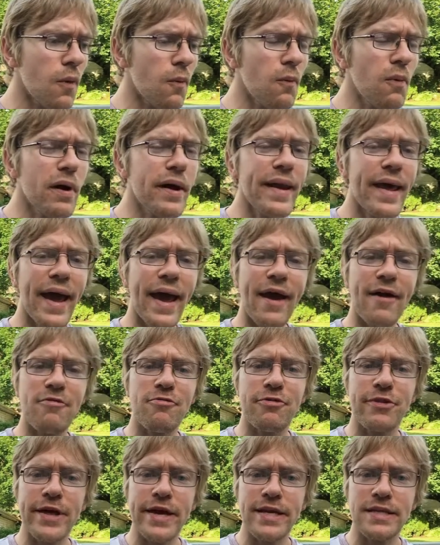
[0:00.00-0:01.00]
one
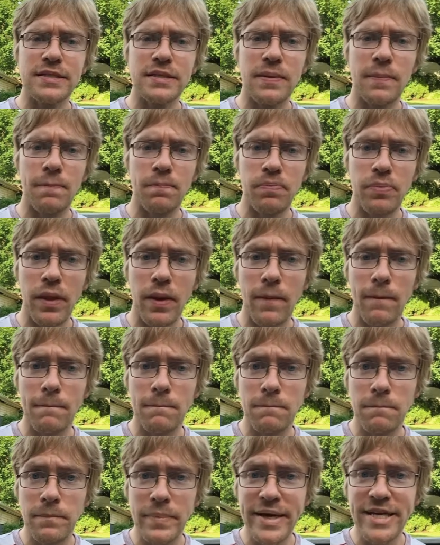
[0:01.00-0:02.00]
athlete
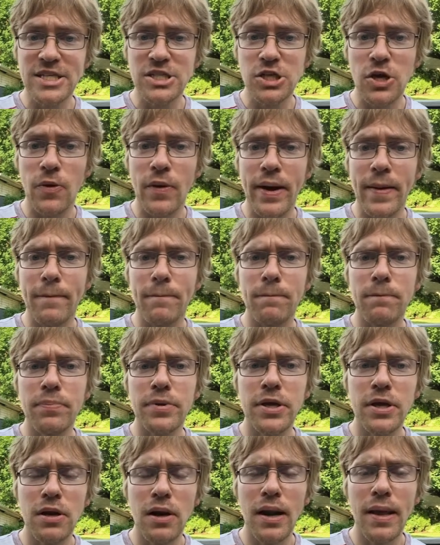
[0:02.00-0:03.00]
be showing
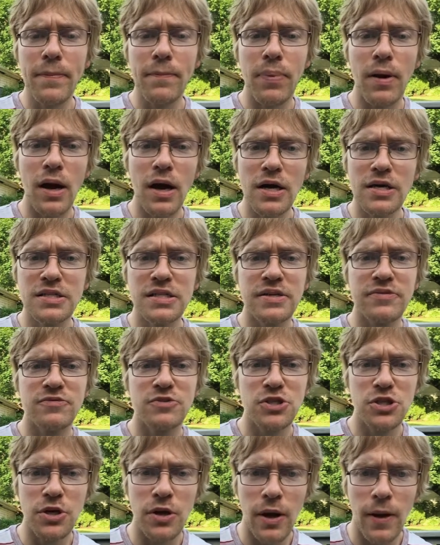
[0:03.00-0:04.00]
purely positive
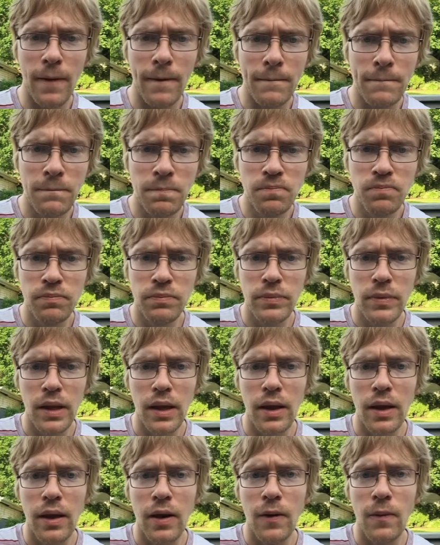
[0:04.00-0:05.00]
judo,
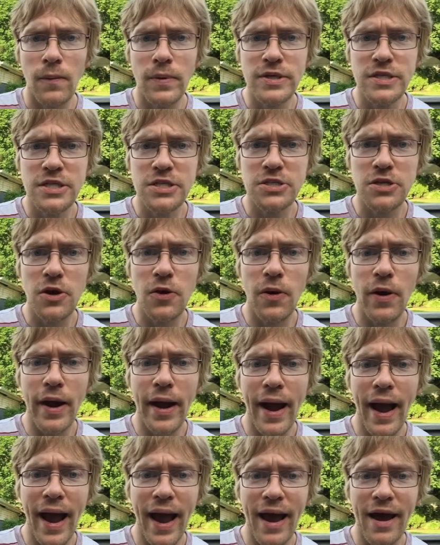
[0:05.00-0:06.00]
which is
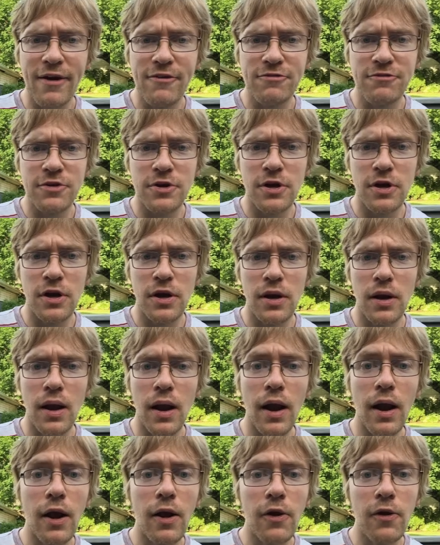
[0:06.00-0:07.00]
going after
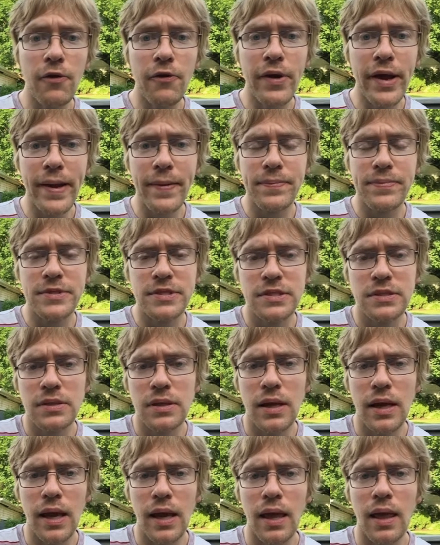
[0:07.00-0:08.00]
grips
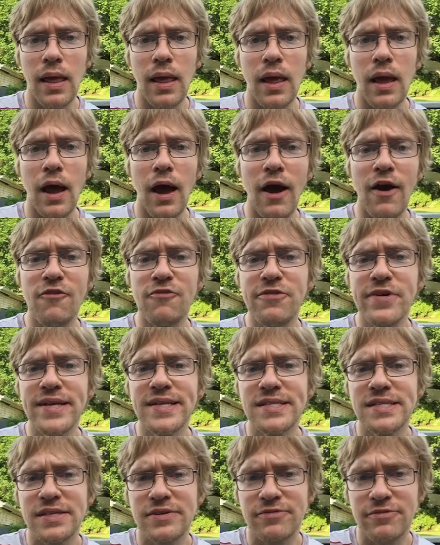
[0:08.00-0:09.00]

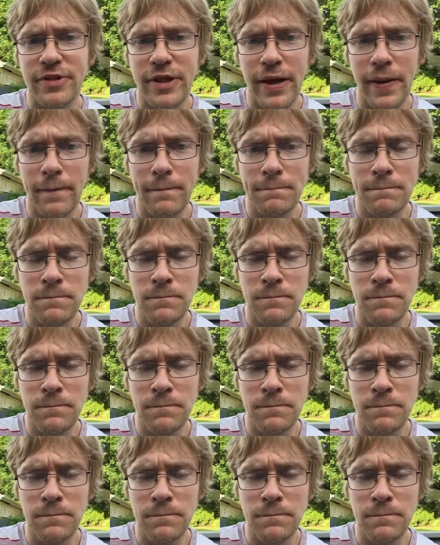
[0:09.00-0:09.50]
offensively